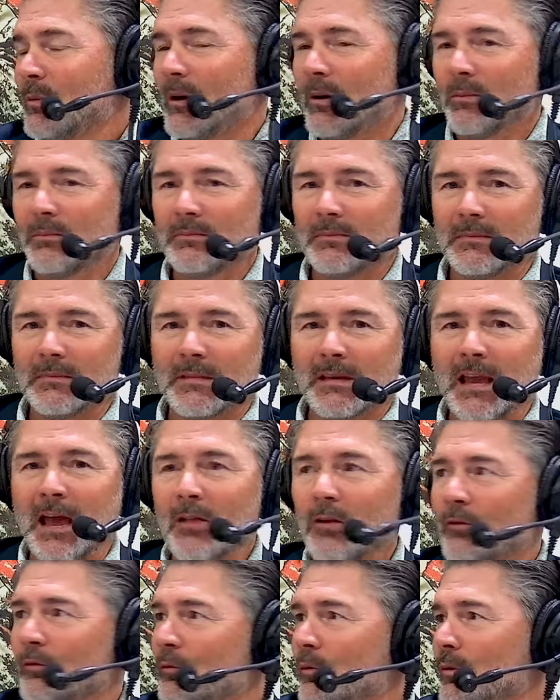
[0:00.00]
Well,
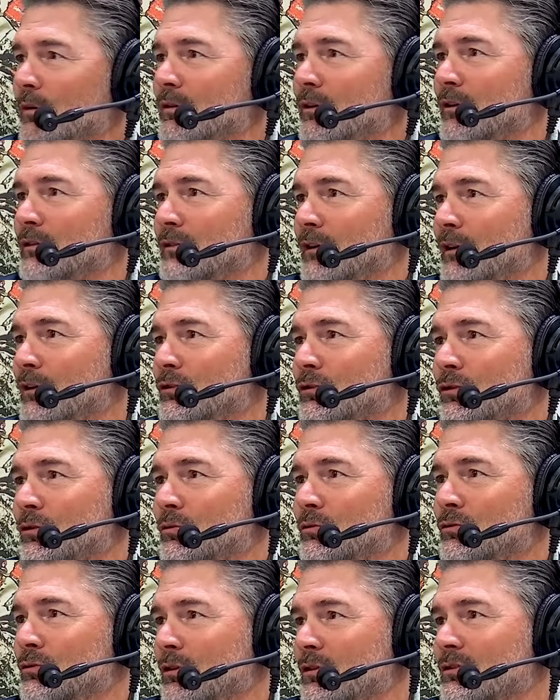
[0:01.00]
California has
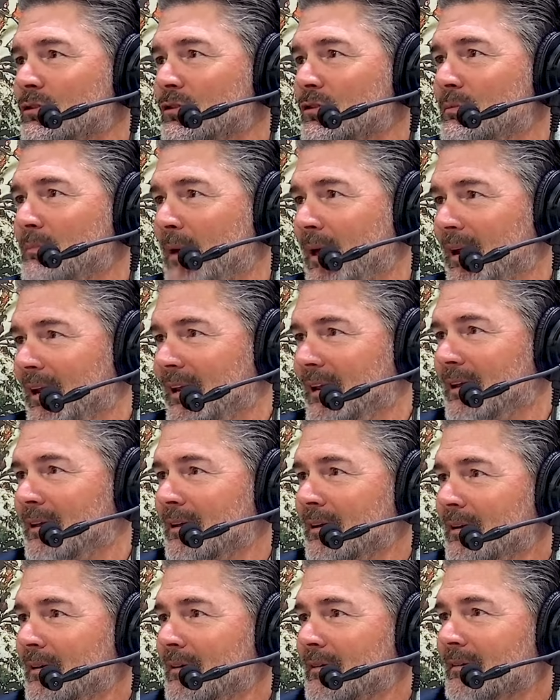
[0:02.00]
issued just as many
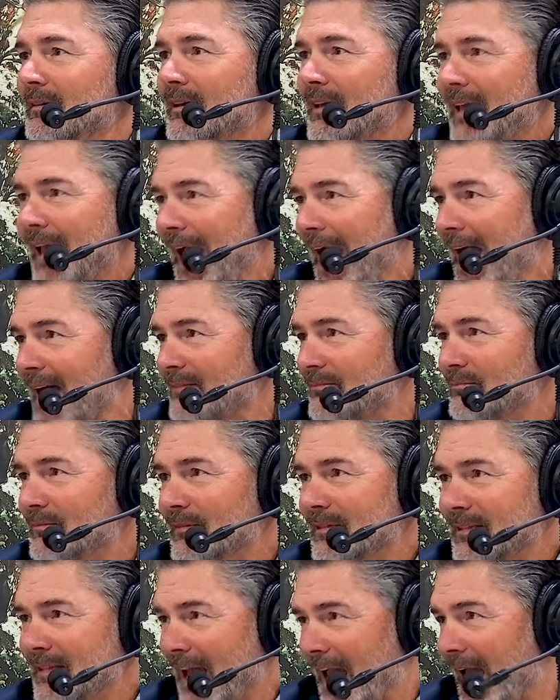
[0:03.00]
cat
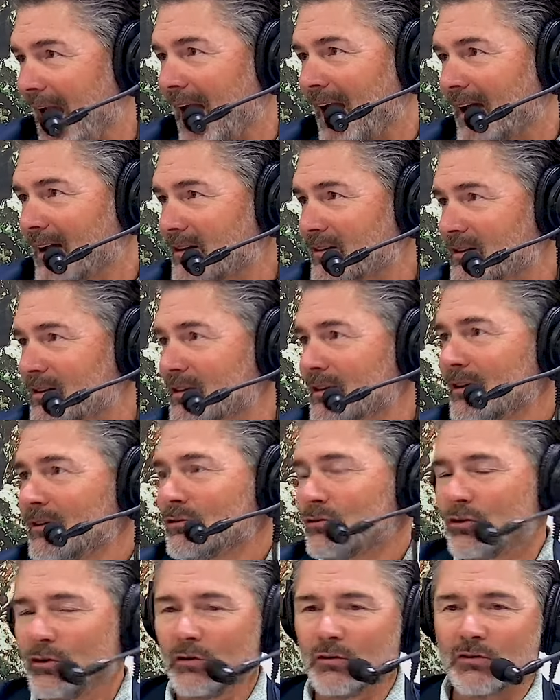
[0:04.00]
tags
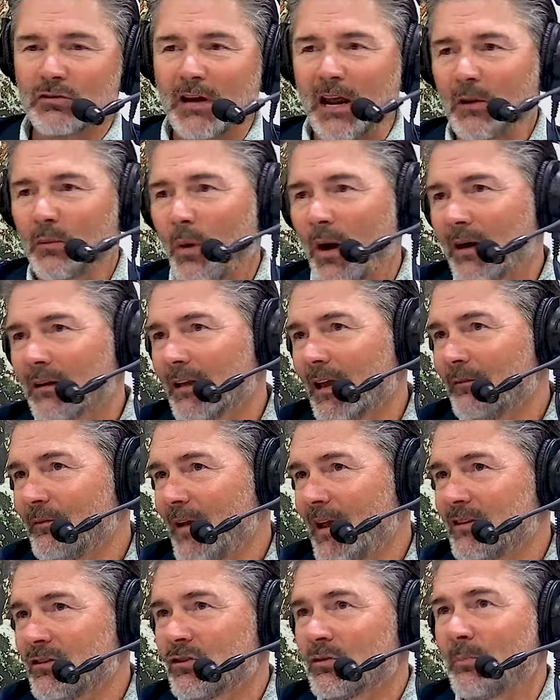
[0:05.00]
to state wildlife
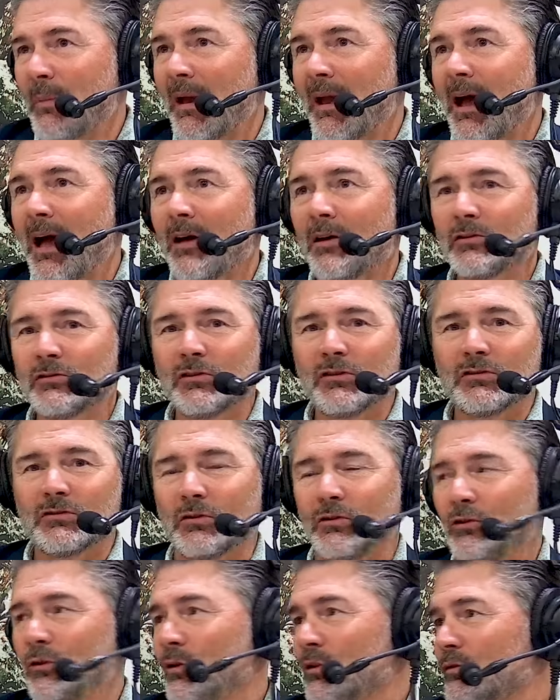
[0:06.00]
agents, biologists,
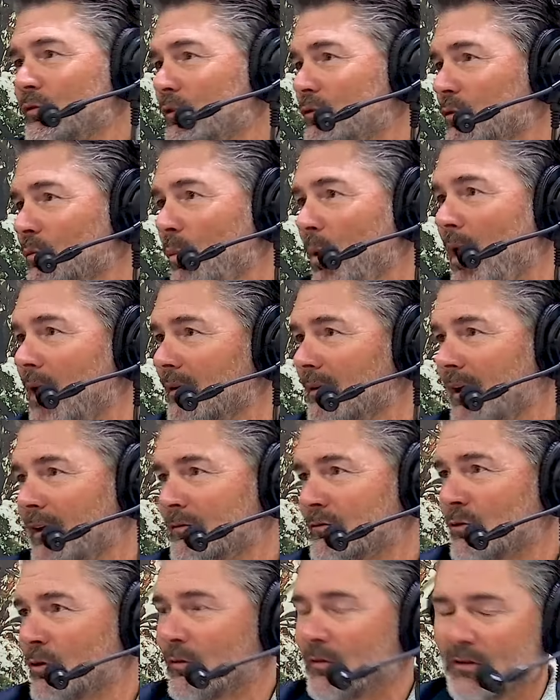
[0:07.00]
or U.S. Fish and
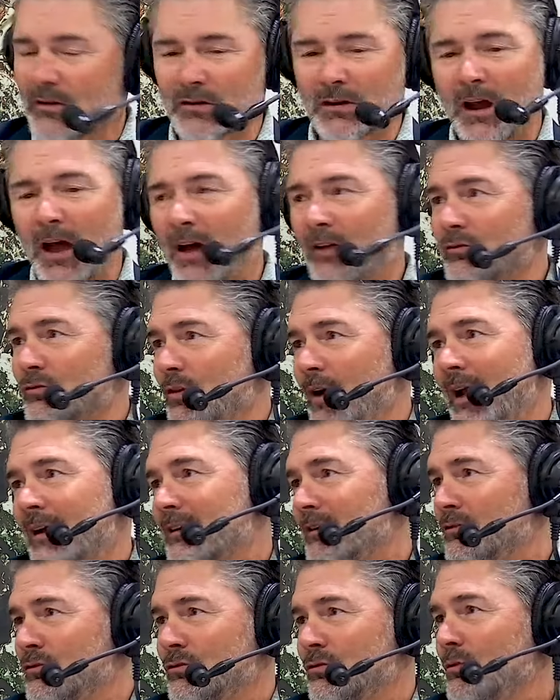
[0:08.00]
Wildlife Services
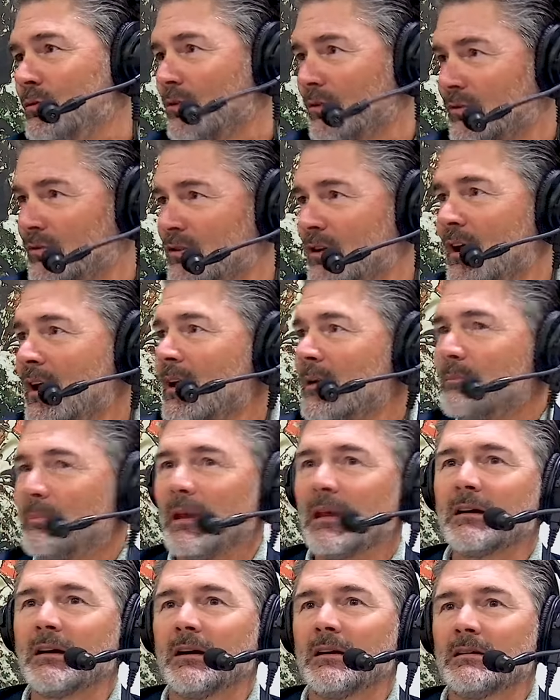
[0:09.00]
contracted shooters
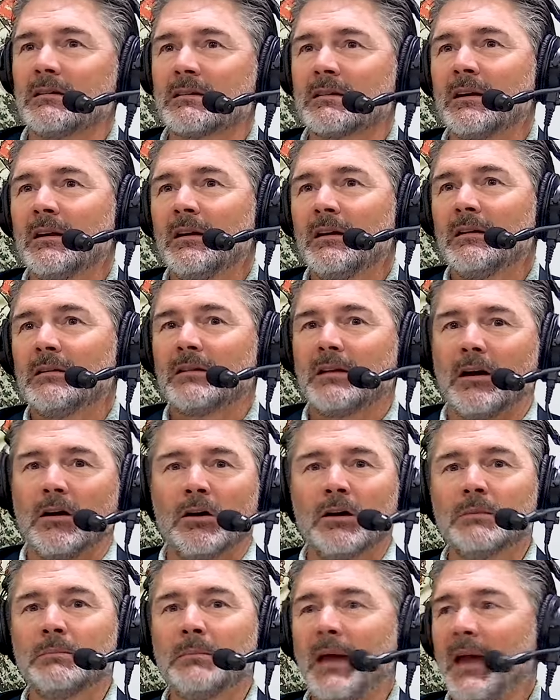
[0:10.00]
because
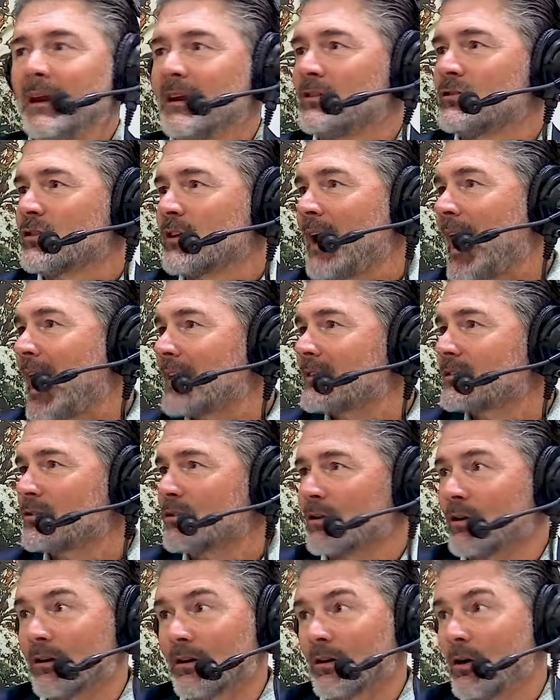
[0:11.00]
unmanaged cats
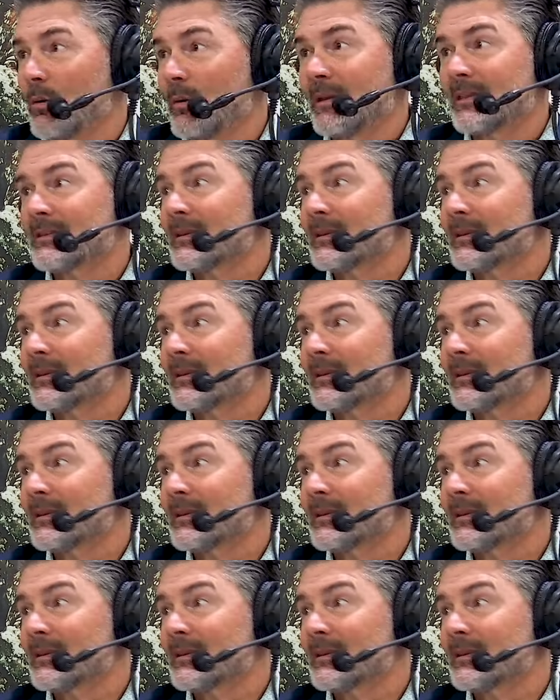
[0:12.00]
are going to go eat